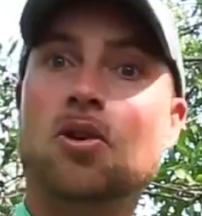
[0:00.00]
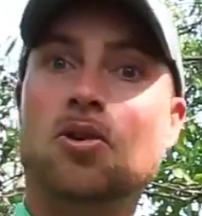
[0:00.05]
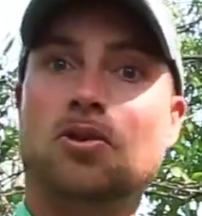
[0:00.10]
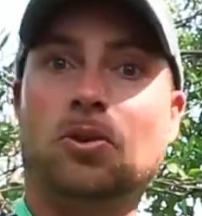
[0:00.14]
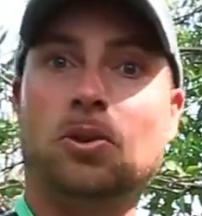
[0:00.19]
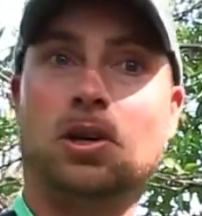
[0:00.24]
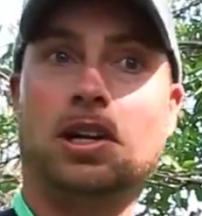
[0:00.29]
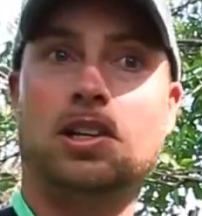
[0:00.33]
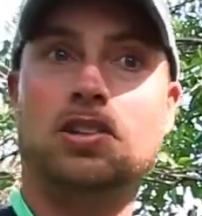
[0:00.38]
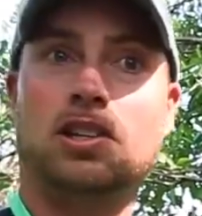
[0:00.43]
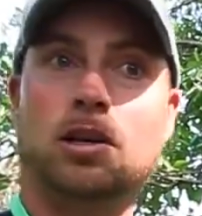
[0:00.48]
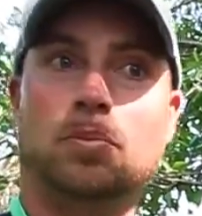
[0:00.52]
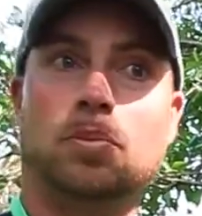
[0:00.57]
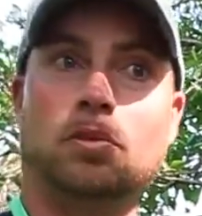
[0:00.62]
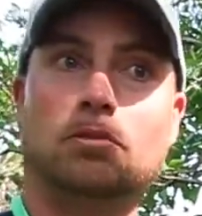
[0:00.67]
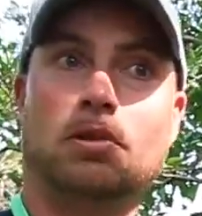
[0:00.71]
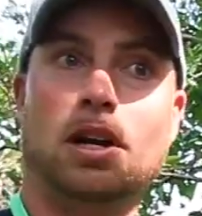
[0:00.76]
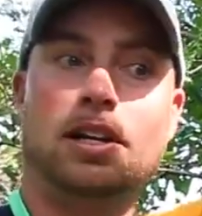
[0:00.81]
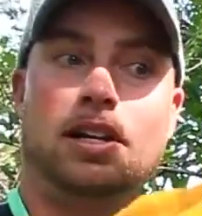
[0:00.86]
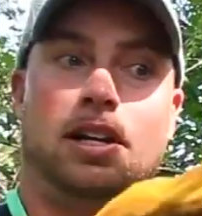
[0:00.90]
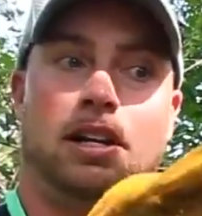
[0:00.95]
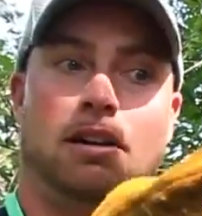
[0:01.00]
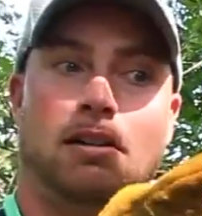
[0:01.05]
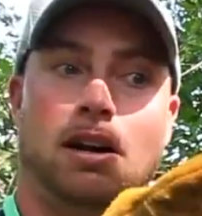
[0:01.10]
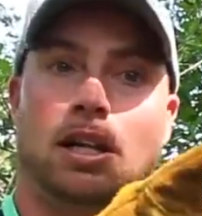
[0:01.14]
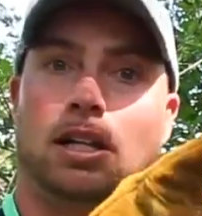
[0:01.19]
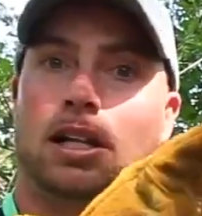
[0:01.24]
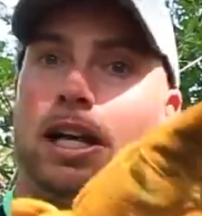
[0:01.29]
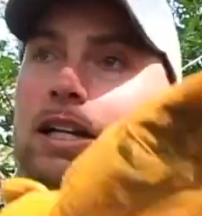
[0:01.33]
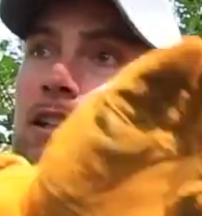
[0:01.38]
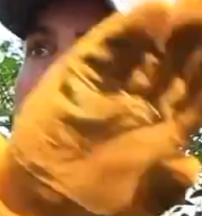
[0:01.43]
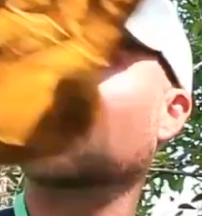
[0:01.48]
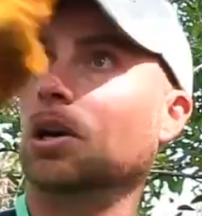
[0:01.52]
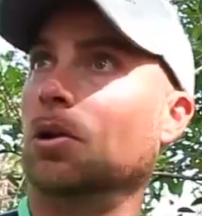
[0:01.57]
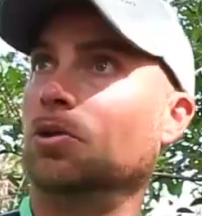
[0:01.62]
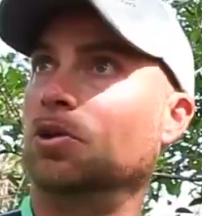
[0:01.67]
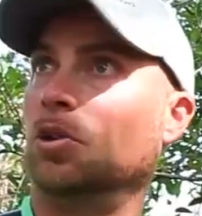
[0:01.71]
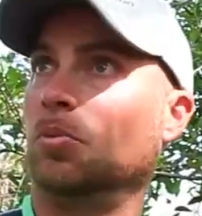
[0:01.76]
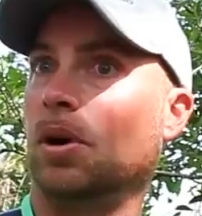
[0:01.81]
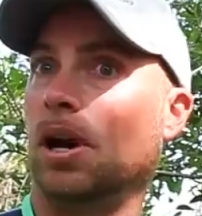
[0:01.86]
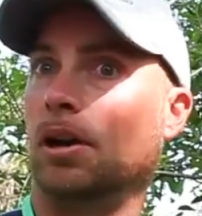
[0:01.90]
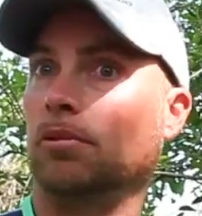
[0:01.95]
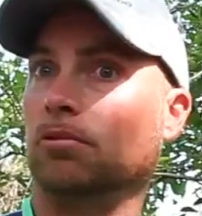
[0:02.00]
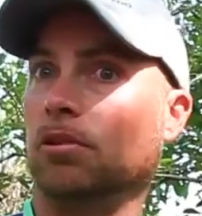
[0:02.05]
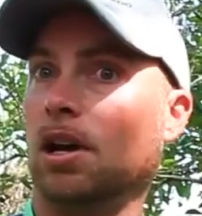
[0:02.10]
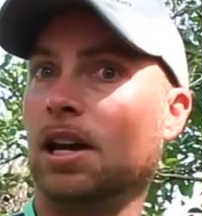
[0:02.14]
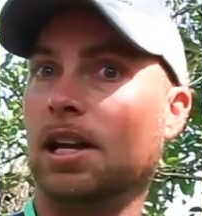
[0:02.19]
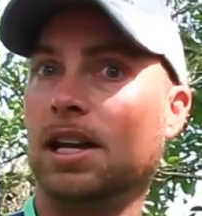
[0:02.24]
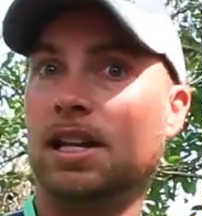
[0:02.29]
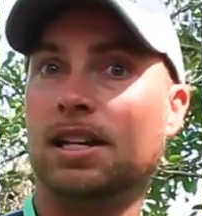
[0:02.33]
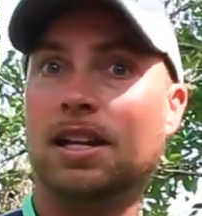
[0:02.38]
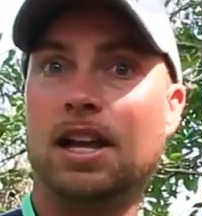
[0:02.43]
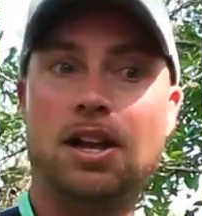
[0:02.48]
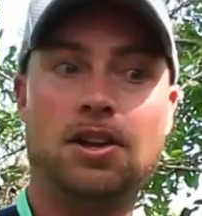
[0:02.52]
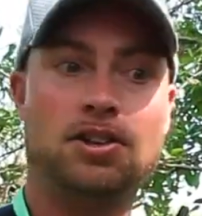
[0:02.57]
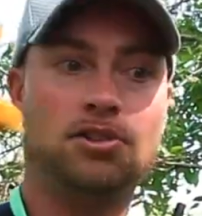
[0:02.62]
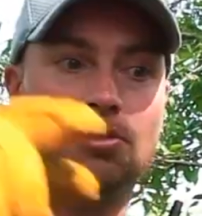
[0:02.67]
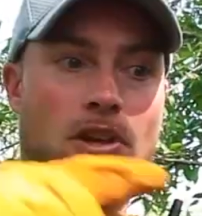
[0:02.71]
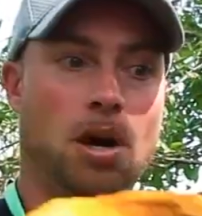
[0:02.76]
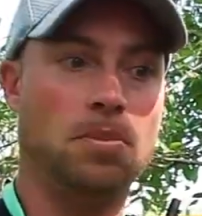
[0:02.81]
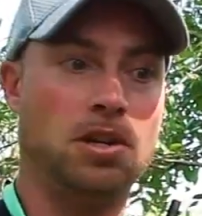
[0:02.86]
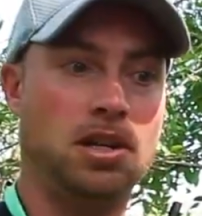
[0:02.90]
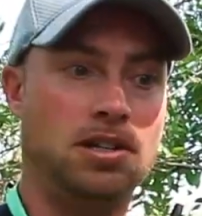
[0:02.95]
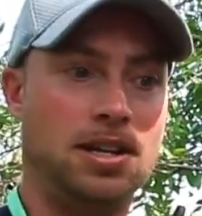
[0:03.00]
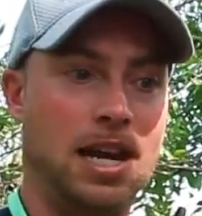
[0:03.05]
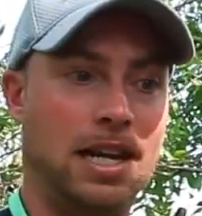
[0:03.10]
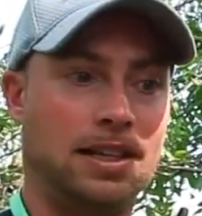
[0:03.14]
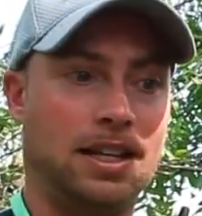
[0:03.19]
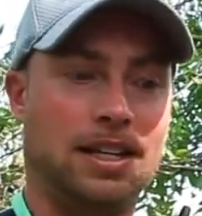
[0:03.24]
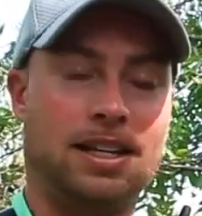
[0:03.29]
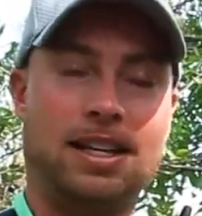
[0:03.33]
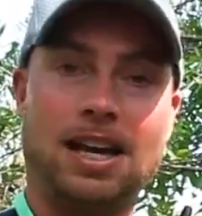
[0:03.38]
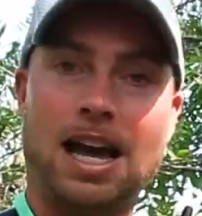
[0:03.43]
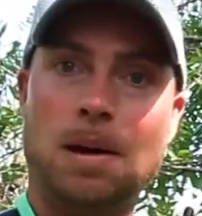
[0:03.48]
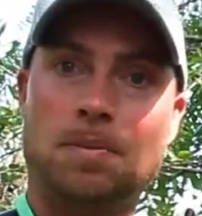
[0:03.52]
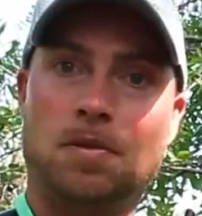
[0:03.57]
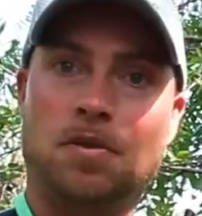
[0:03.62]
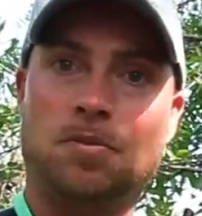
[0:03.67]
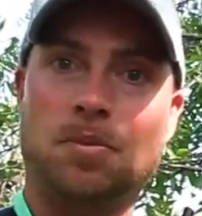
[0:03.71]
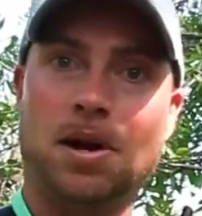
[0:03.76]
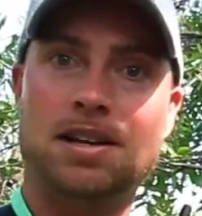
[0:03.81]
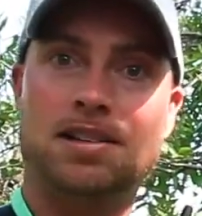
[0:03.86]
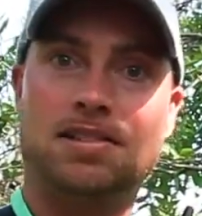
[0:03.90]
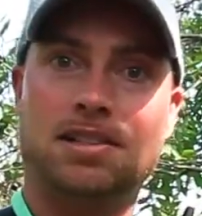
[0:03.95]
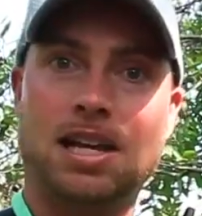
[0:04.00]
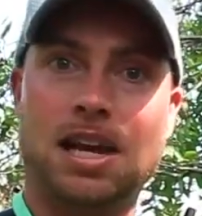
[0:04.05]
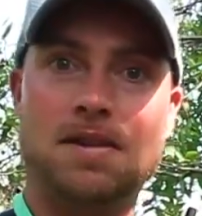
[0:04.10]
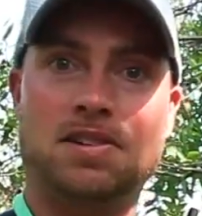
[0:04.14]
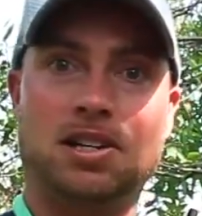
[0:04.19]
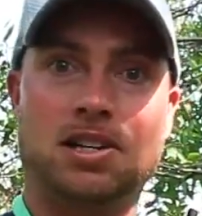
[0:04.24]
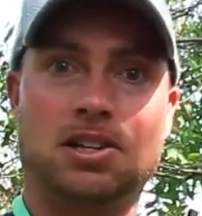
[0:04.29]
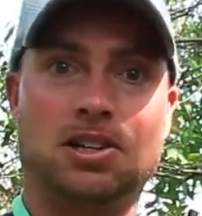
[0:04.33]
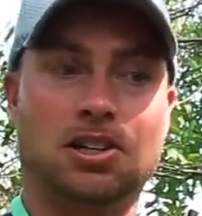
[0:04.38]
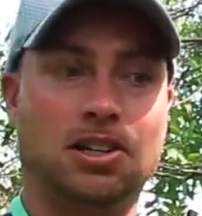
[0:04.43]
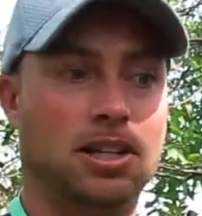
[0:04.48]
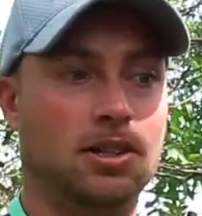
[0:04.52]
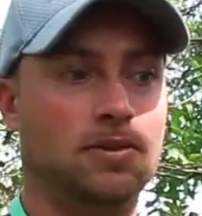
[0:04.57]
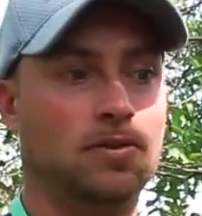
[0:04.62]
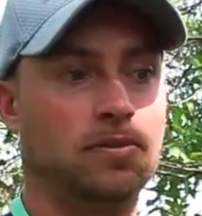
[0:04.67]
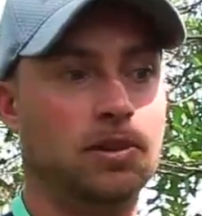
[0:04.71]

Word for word: For example, right here I'd like to go to my right, so I'm going to take the gap of my safety hook and